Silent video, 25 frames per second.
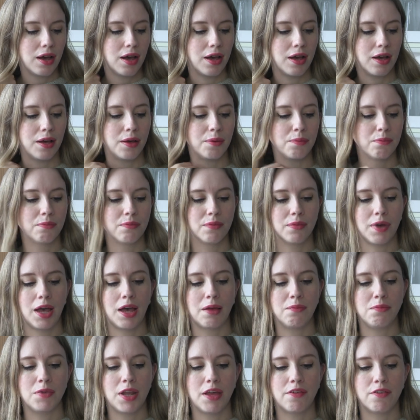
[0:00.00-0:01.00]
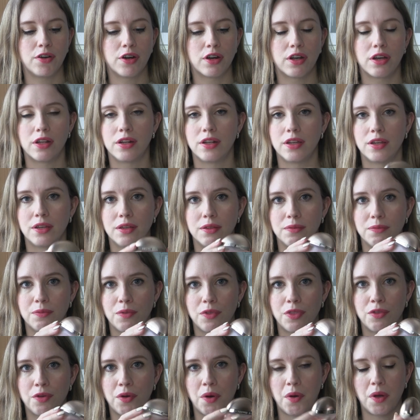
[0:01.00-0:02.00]
I'm never gonna
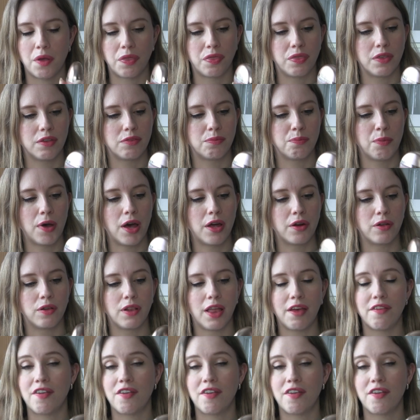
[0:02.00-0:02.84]
throw out this bottle.